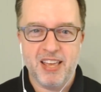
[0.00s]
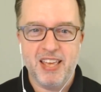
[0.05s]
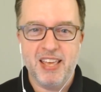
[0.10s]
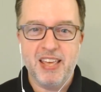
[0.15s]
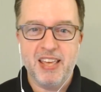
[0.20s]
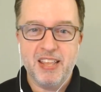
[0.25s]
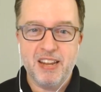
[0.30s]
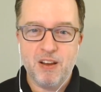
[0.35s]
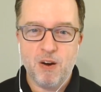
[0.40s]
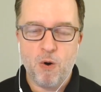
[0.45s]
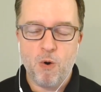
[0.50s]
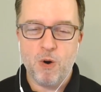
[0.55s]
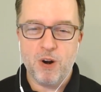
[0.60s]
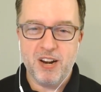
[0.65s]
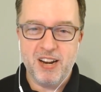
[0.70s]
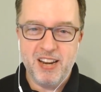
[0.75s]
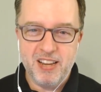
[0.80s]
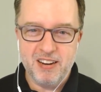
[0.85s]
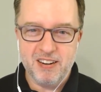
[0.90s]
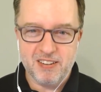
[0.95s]
in or
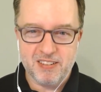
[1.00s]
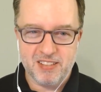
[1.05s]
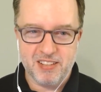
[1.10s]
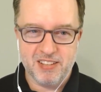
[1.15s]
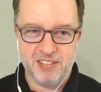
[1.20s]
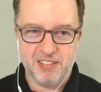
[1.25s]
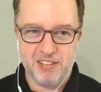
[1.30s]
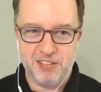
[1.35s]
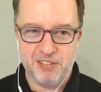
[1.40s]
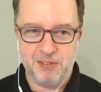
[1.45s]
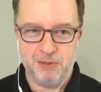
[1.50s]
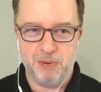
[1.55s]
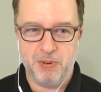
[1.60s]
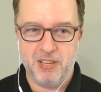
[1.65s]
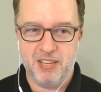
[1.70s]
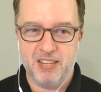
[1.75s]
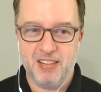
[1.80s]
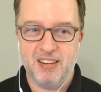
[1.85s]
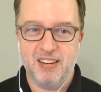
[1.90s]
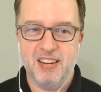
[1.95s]
near the C-suite,